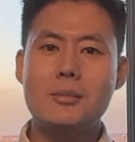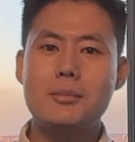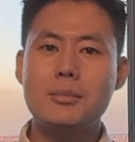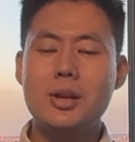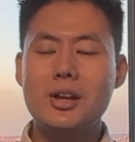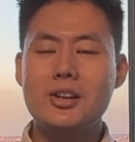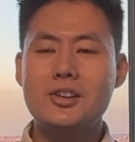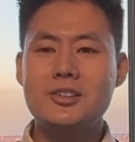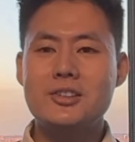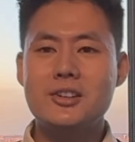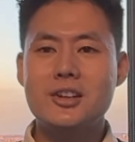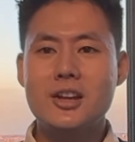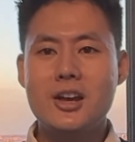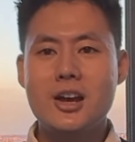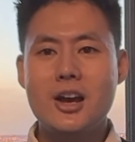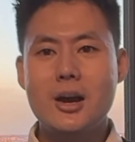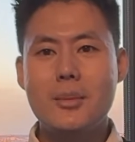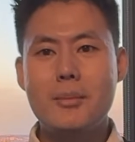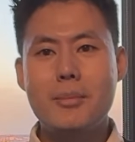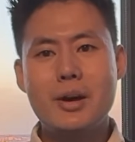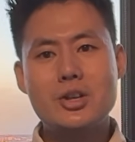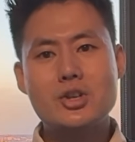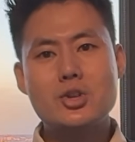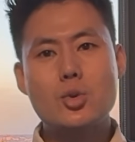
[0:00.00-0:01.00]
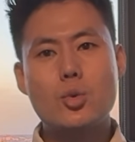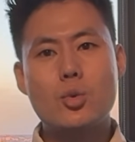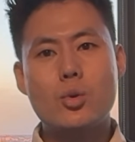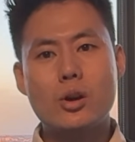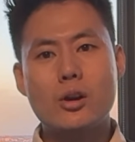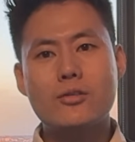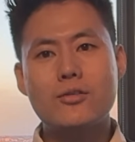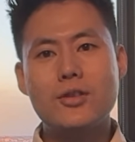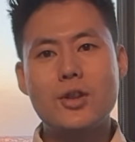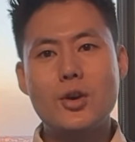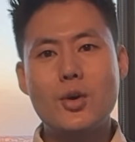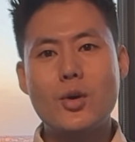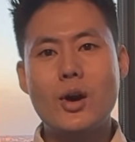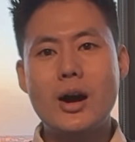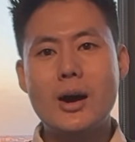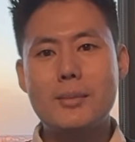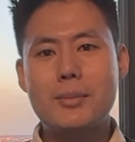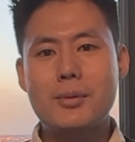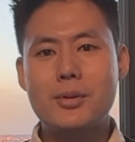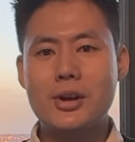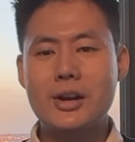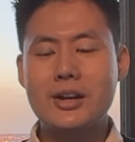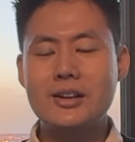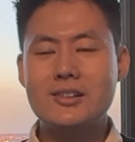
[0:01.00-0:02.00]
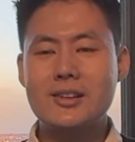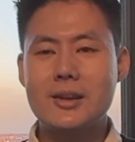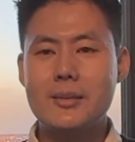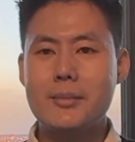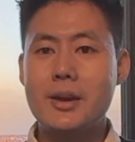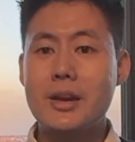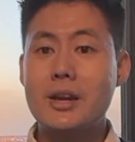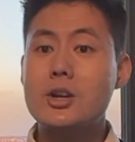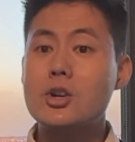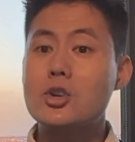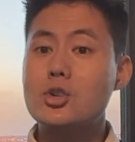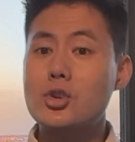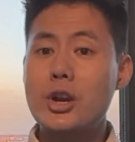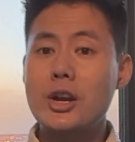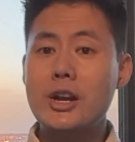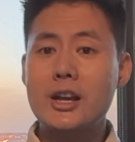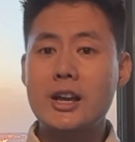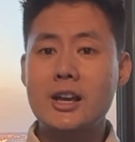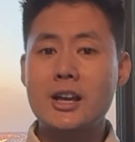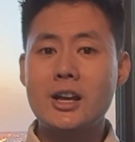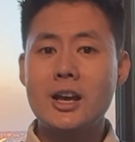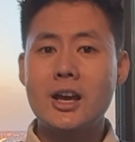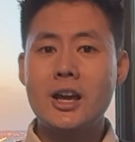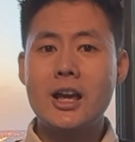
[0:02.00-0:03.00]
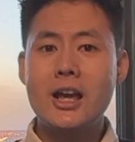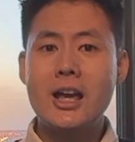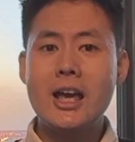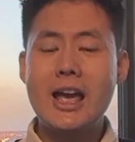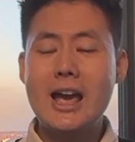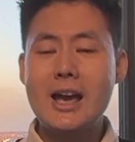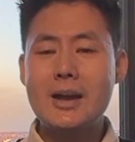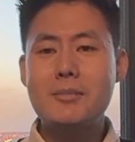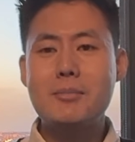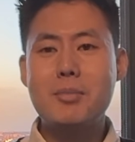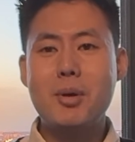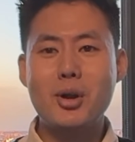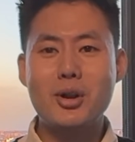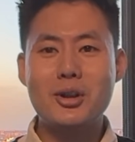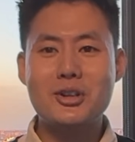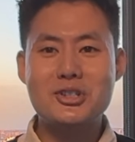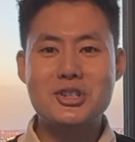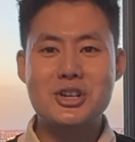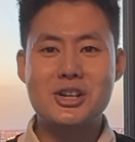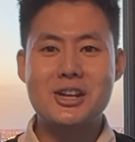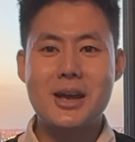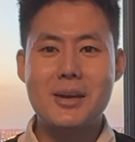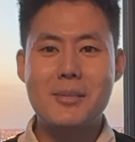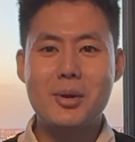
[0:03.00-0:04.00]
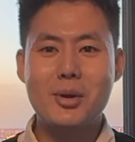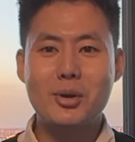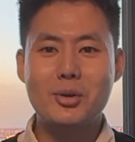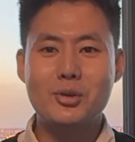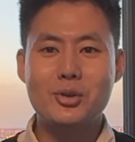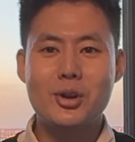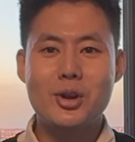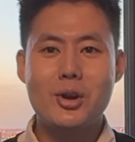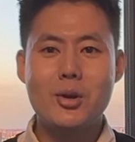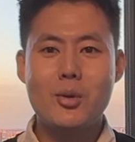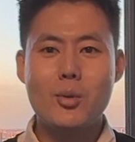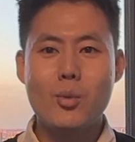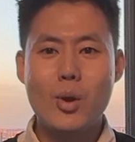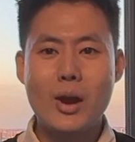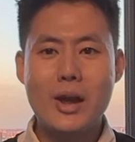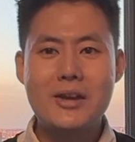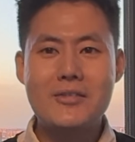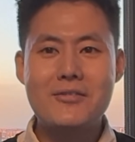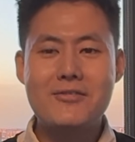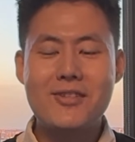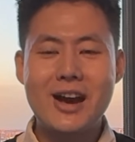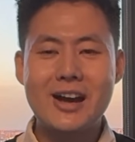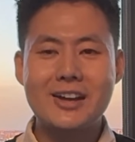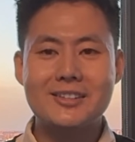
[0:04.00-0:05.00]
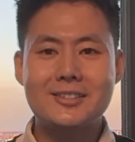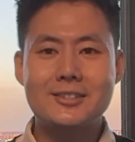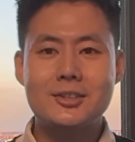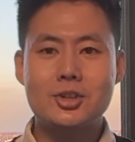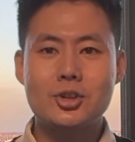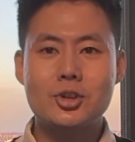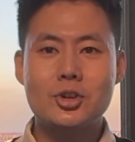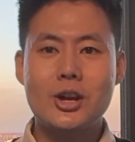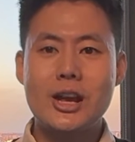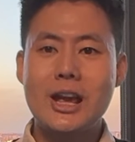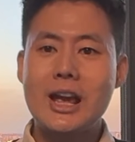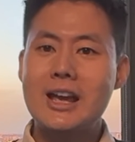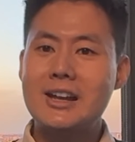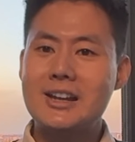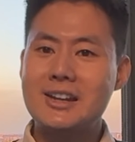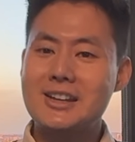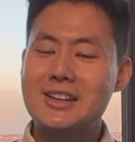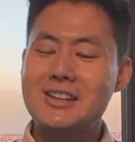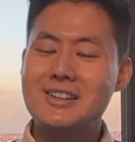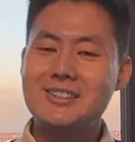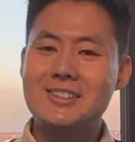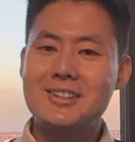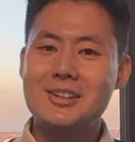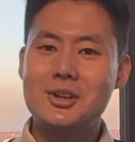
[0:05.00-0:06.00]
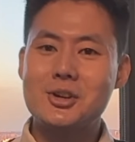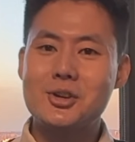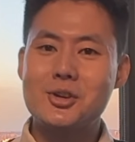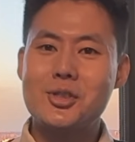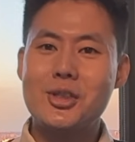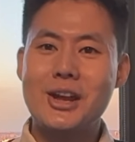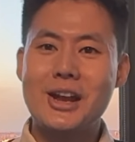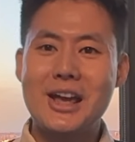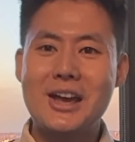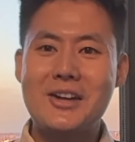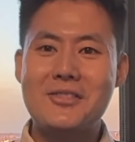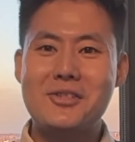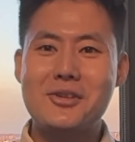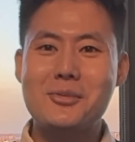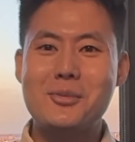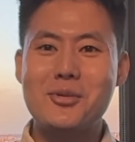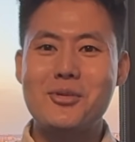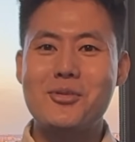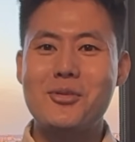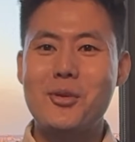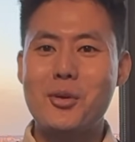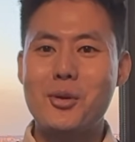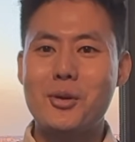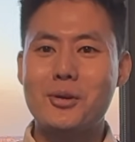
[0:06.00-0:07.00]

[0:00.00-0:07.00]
plus a bunch of workflow upgrades that make creating and polishing demos way faster and easier than ever before.